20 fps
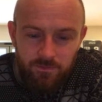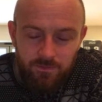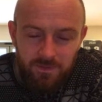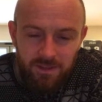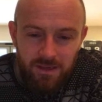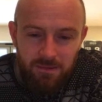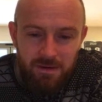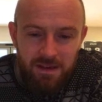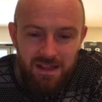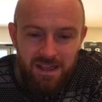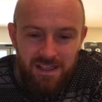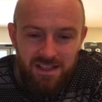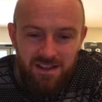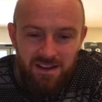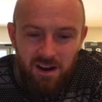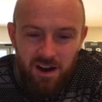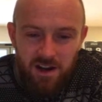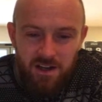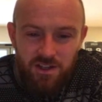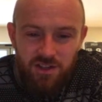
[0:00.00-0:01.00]
I mean, that's
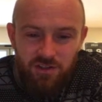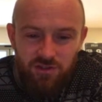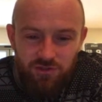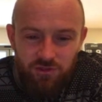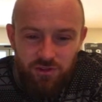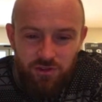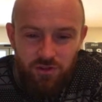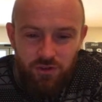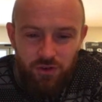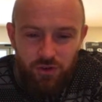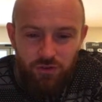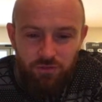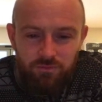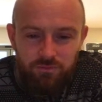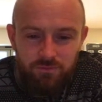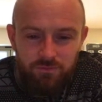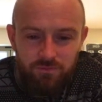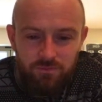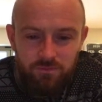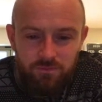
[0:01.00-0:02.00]
kind of
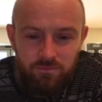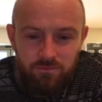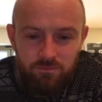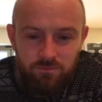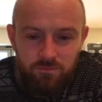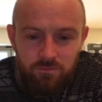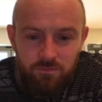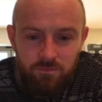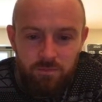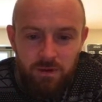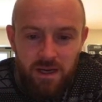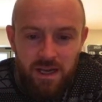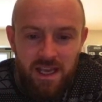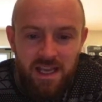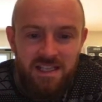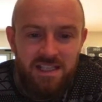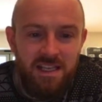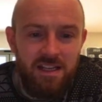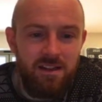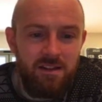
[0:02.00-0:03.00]
true, but
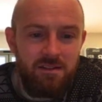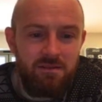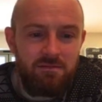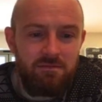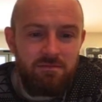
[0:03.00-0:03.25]
is it